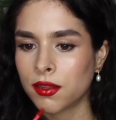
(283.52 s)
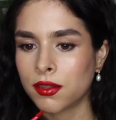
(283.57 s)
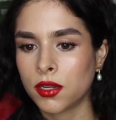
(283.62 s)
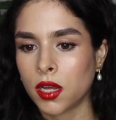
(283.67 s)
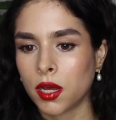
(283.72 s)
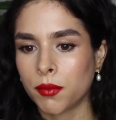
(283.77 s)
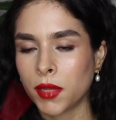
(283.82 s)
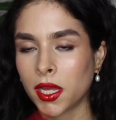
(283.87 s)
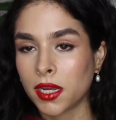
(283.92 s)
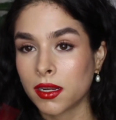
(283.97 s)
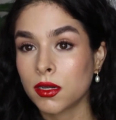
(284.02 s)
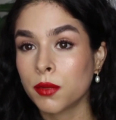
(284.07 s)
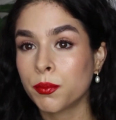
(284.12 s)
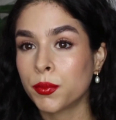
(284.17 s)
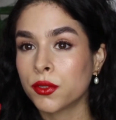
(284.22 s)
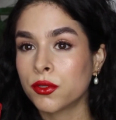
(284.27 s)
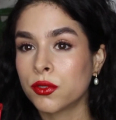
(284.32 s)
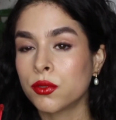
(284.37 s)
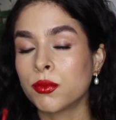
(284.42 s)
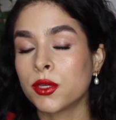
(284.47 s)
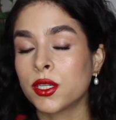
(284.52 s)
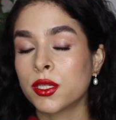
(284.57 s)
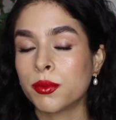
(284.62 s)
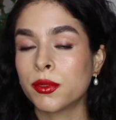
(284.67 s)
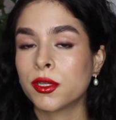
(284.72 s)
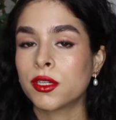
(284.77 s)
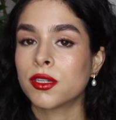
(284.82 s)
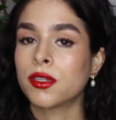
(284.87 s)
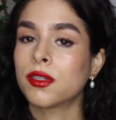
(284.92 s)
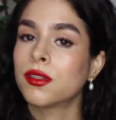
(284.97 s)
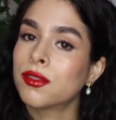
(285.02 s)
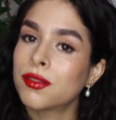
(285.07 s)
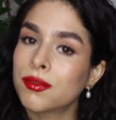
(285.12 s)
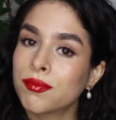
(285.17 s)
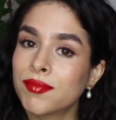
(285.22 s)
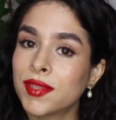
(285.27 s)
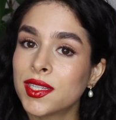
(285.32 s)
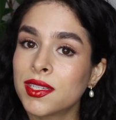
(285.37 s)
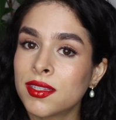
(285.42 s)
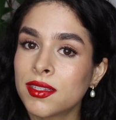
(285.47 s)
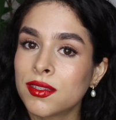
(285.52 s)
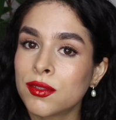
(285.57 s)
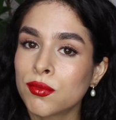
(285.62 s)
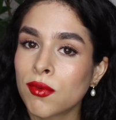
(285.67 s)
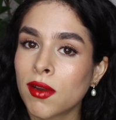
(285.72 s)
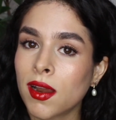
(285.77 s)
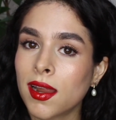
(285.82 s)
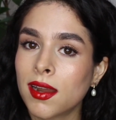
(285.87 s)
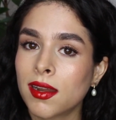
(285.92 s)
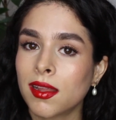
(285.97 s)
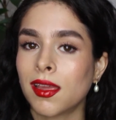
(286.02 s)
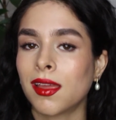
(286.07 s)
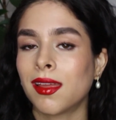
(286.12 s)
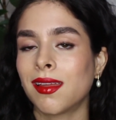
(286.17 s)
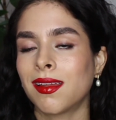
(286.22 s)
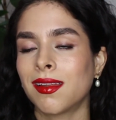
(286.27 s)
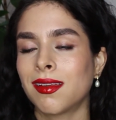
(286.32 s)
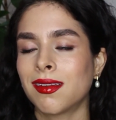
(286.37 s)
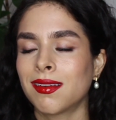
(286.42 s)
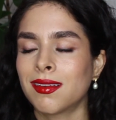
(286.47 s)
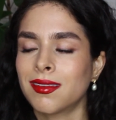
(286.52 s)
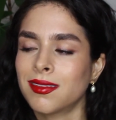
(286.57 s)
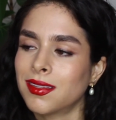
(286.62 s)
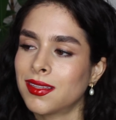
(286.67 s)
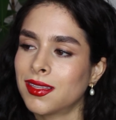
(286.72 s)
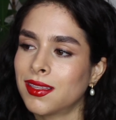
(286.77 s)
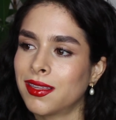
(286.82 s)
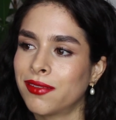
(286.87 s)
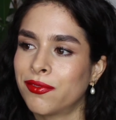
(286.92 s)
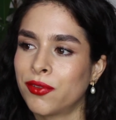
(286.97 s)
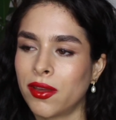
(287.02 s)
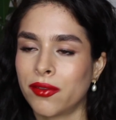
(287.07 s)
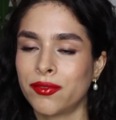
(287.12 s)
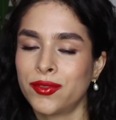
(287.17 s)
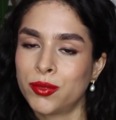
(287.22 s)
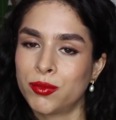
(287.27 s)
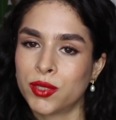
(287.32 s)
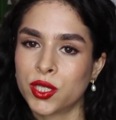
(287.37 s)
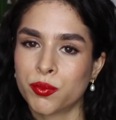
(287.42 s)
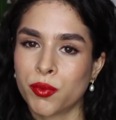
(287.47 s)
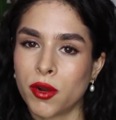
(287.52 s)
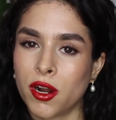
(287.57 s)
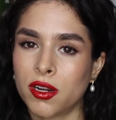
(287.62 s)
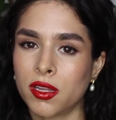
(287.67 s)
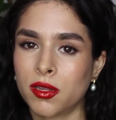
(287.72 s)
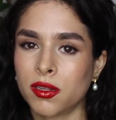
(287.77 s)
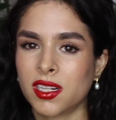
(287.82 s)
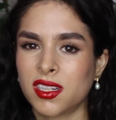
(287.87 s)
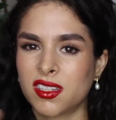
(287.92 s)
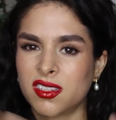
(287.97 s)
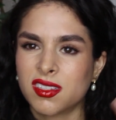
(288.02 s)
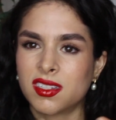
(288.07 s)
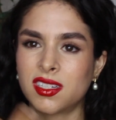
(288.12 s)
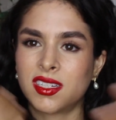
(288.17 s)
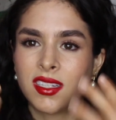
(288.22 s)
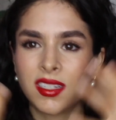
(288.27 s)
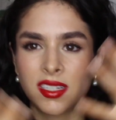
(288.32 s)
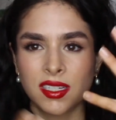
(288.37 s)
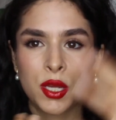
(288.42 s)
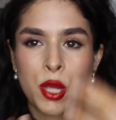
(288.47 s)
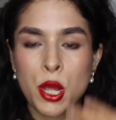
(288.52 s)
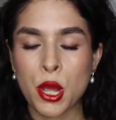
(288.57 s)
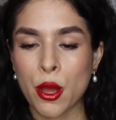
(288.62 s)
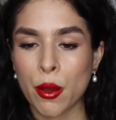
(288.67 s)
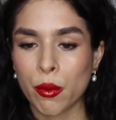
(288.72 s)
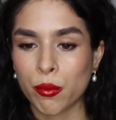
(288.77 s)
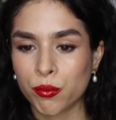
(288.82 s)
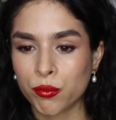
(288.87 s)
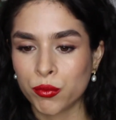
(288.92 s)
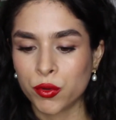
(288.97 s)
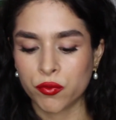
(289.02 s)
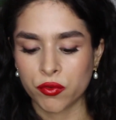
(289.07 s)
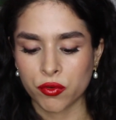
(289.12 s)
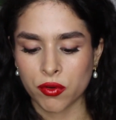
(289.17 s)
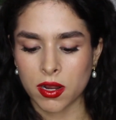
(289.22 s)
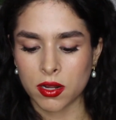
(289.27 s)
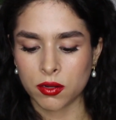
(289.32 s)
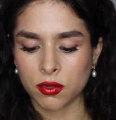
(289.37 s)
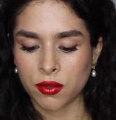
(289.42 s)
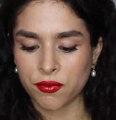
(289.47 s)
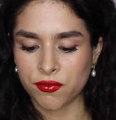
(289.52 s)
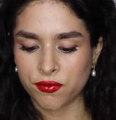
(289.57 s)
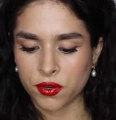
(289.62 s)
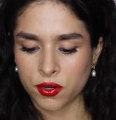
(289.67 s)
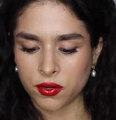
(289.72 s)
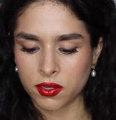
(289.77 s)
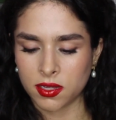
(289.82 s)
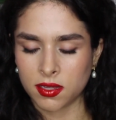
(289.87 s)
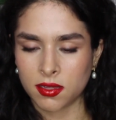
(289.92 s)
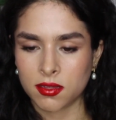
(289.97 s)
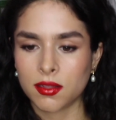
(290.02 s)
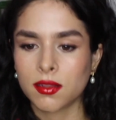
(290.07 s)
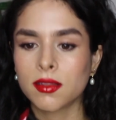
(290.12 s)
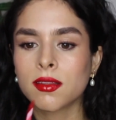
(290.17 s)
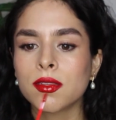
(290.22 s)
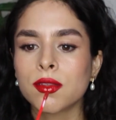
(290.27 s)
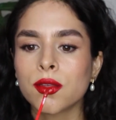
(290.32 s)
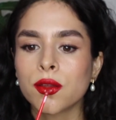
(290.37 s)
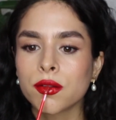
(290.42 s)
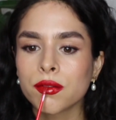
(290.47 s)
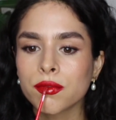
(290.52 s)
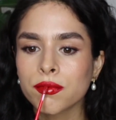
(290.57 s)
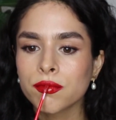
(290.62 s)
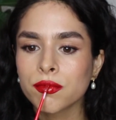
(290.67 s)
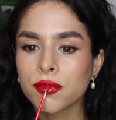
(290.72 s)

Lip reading: Now I'm not going to put too much because this is red, and if you have too much product, it's gonna move around very easily, so